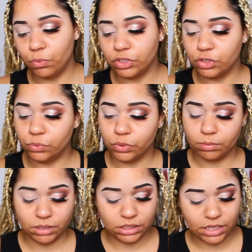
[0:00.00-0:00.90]

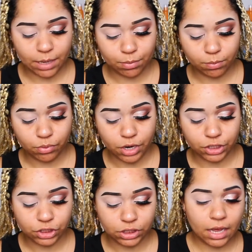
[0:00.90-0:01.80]
121 mini tapered
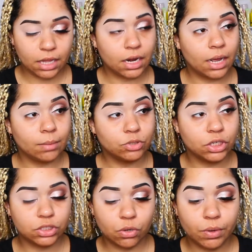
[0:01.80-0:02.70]
brush, and I am
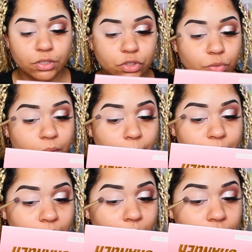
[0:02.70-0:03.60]
just going to pop
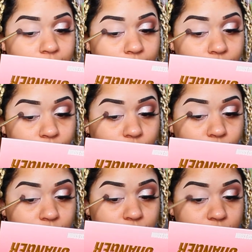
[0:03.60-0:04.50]
that on the outer
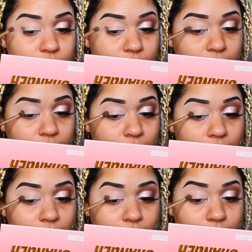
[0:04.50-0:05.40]
corners.
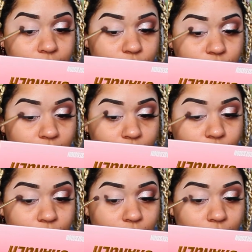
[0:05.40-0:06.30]
Their
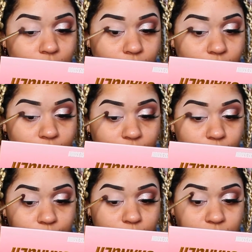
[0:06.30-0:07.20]
shadows, y'all, are very
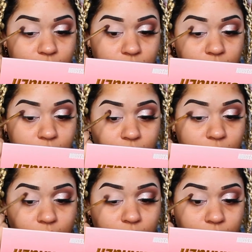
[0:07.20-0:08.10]
pigmented,
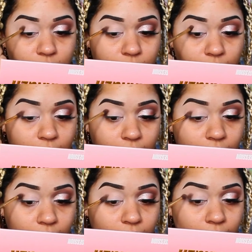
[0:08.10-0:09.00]

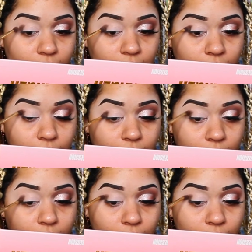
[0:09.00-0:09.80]
and